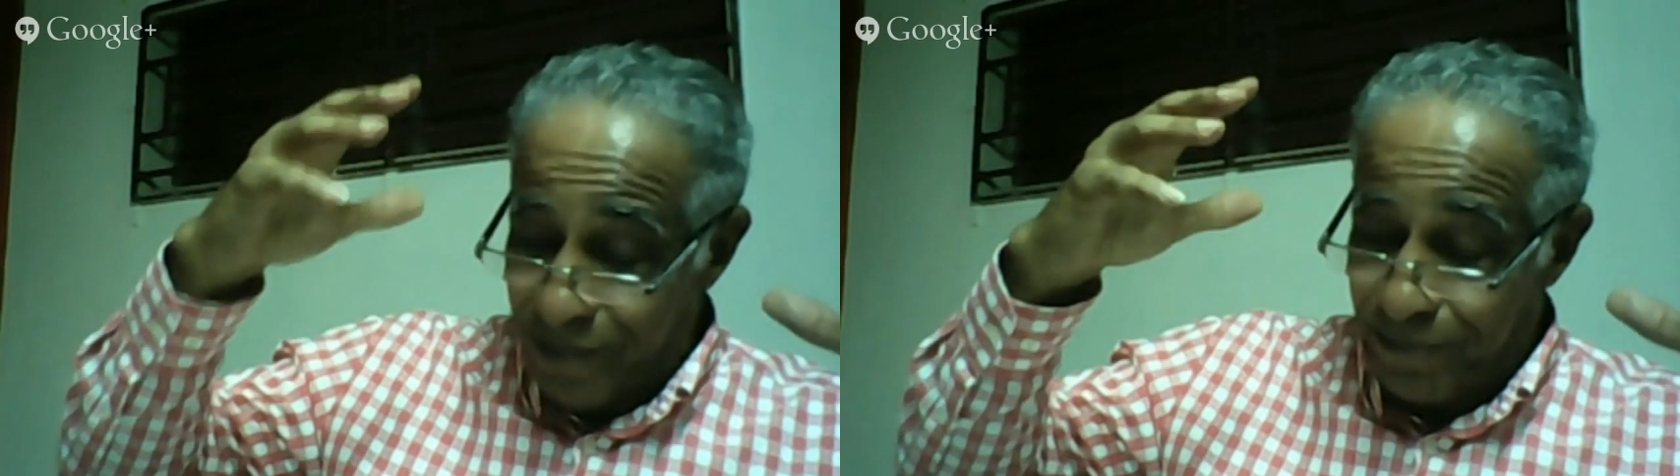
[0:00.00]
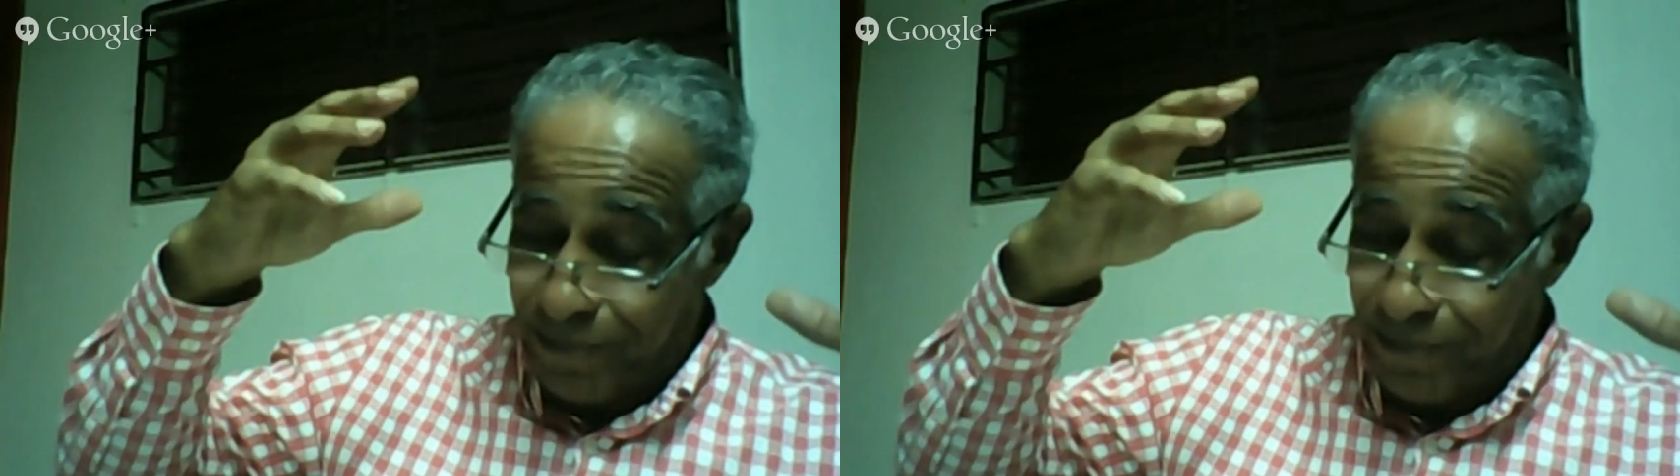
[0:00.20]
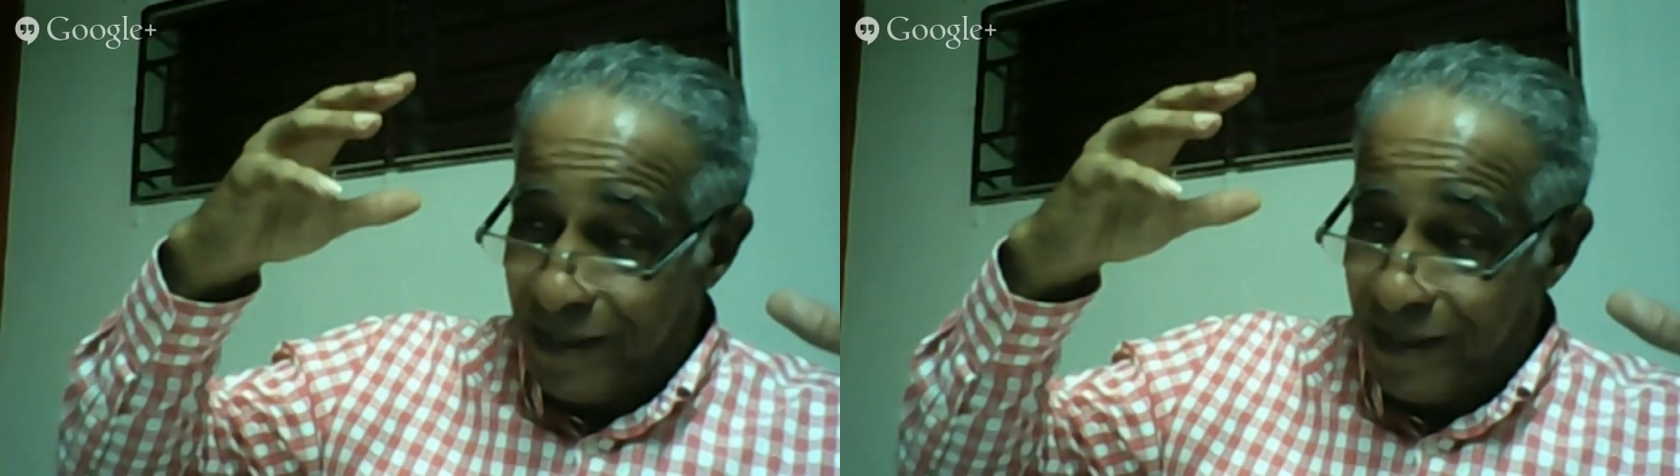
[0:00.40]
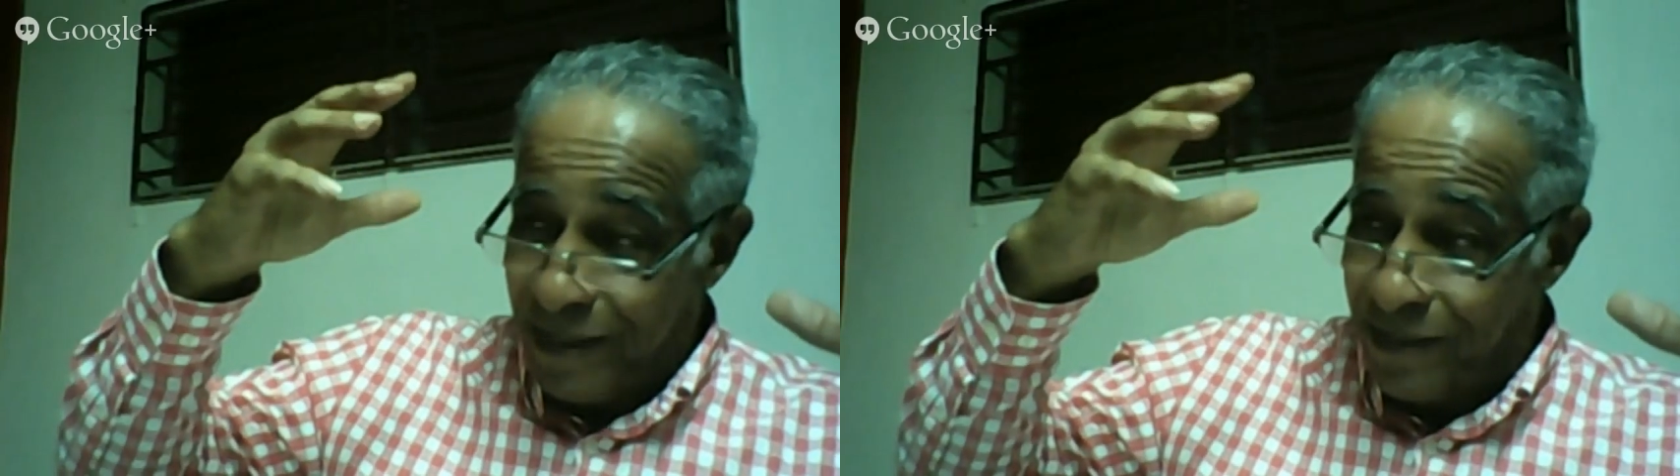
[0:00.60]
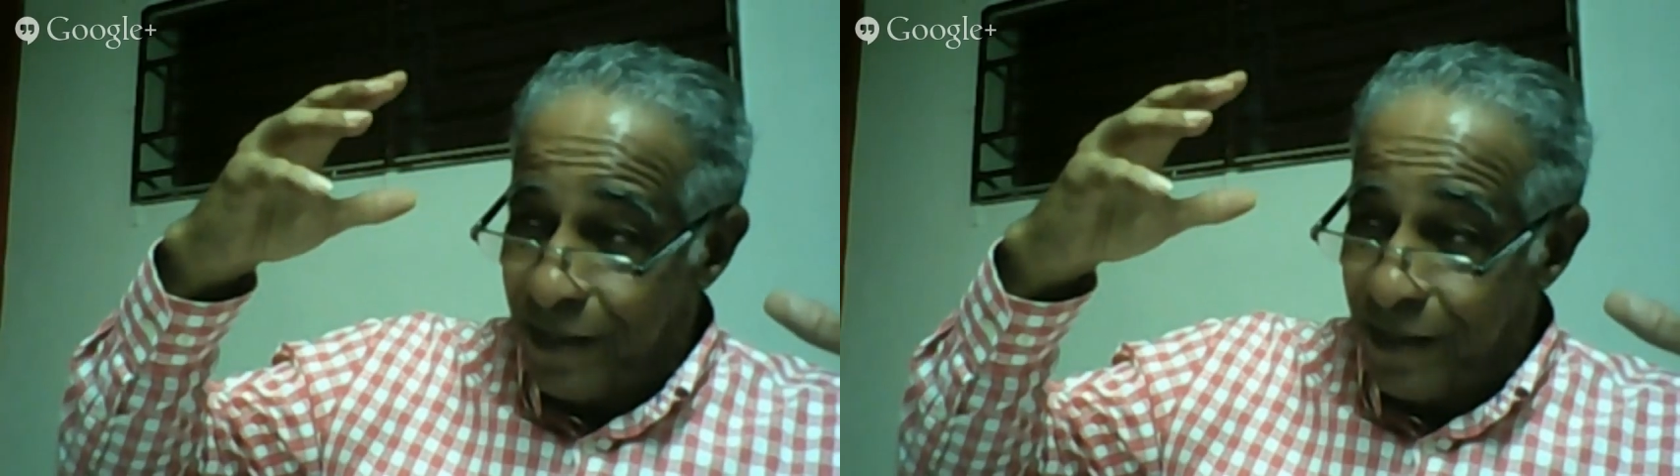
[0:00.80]
a
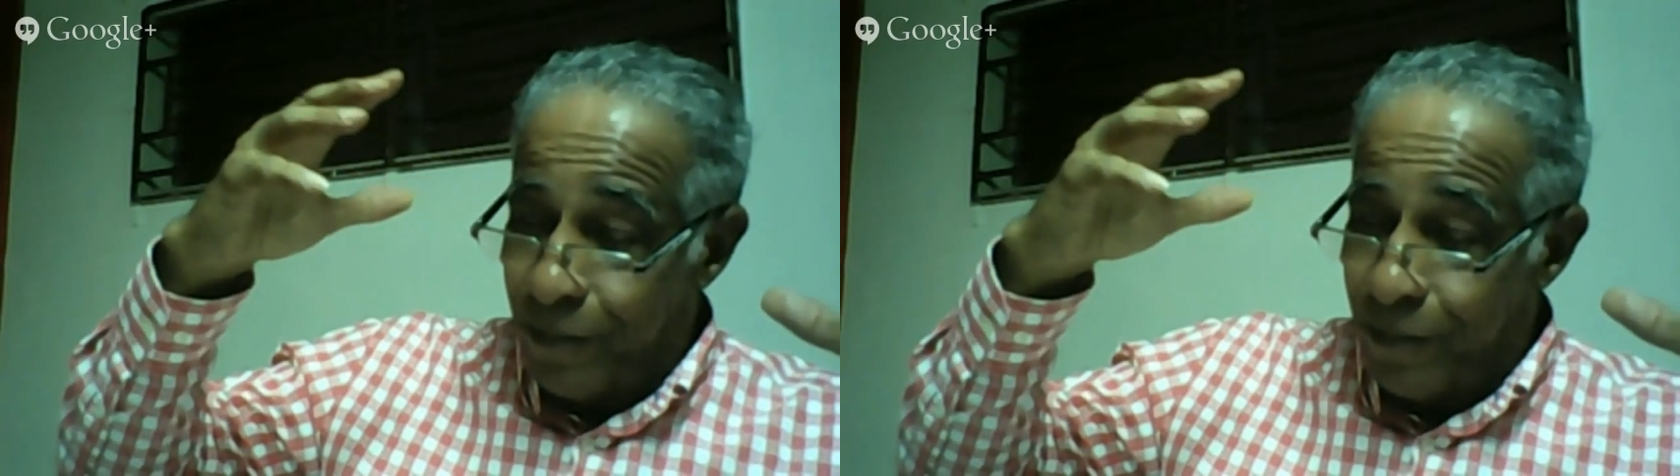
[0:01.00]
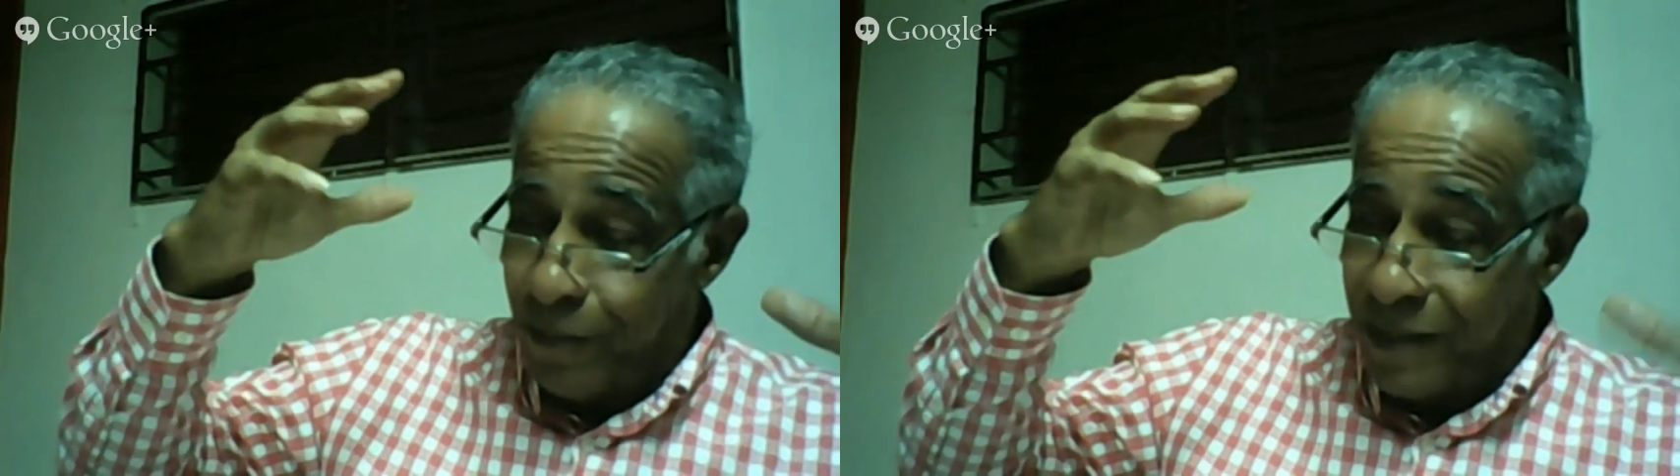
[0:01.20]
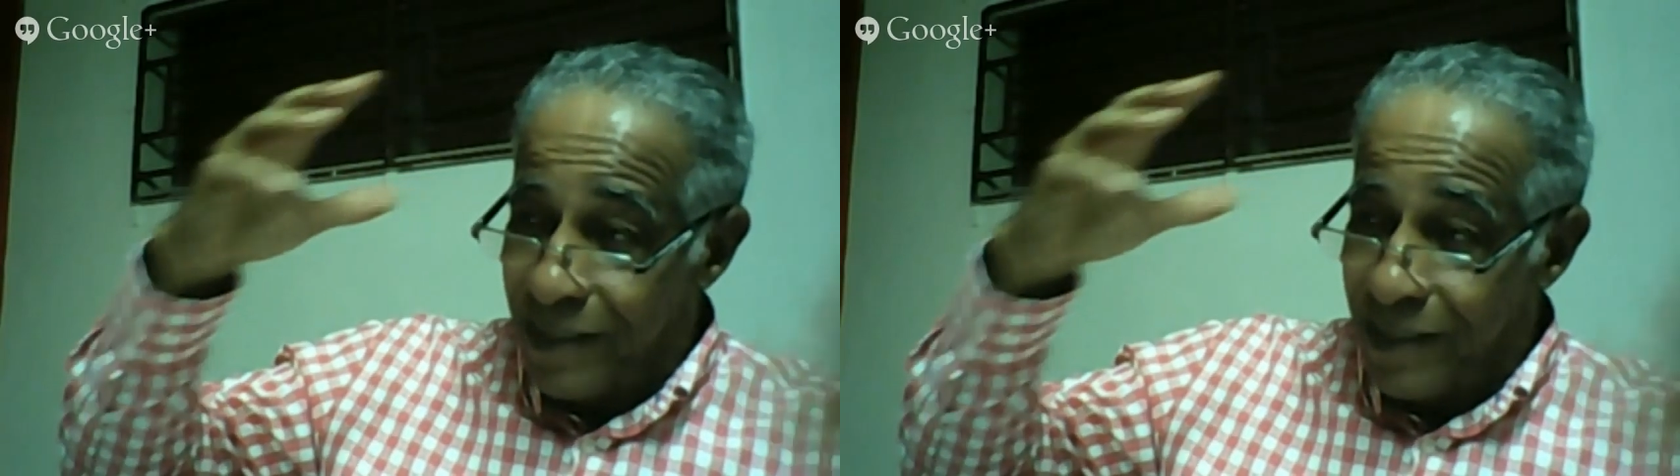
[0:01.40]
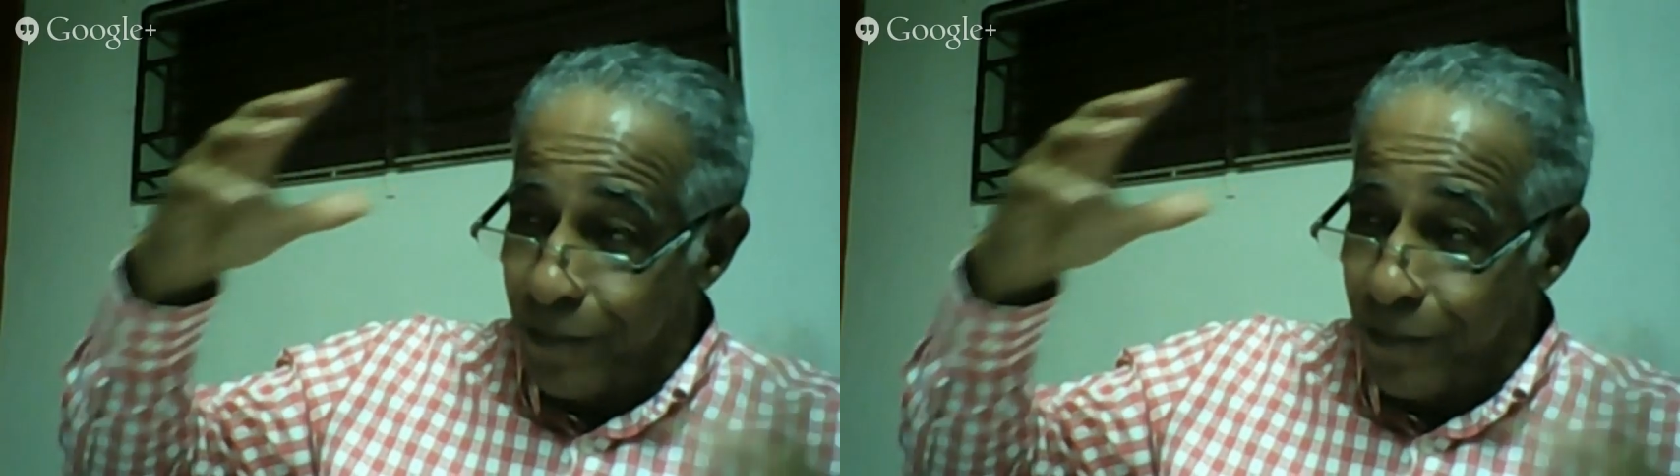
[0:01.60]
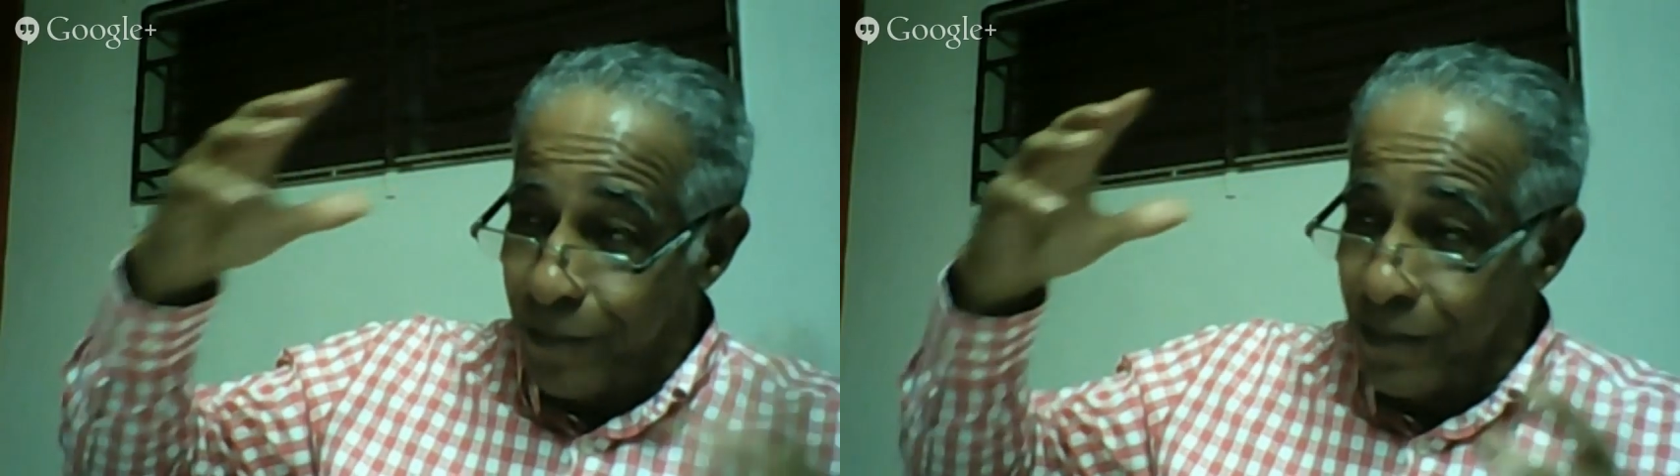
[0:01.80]
leader when he's
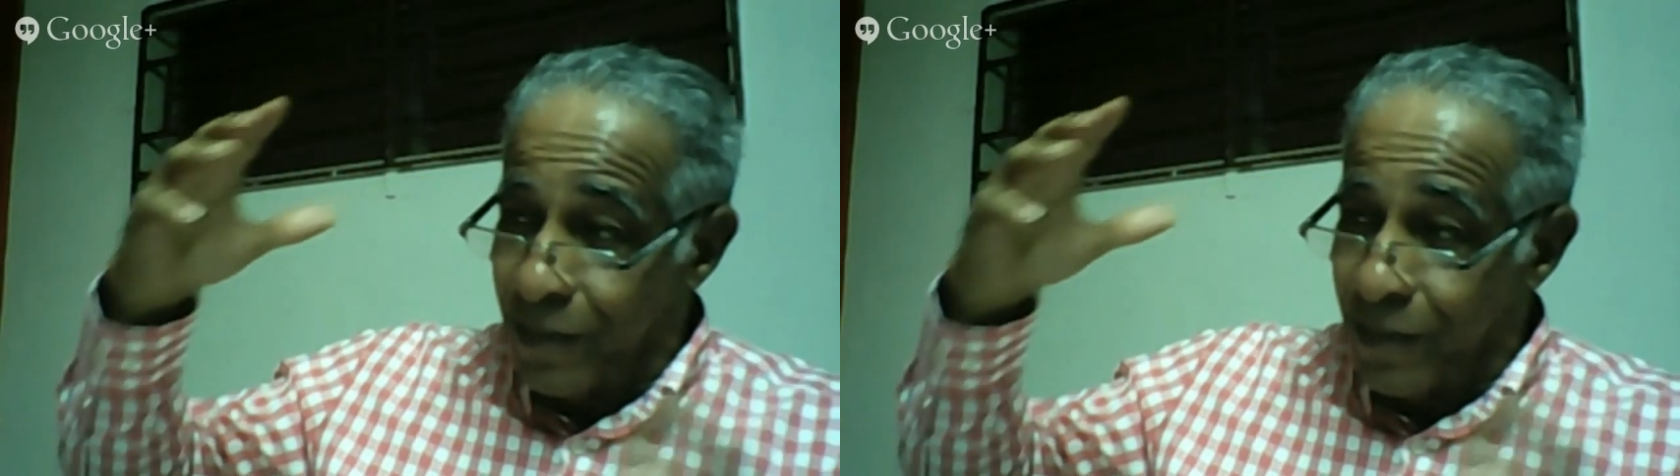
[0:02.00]
able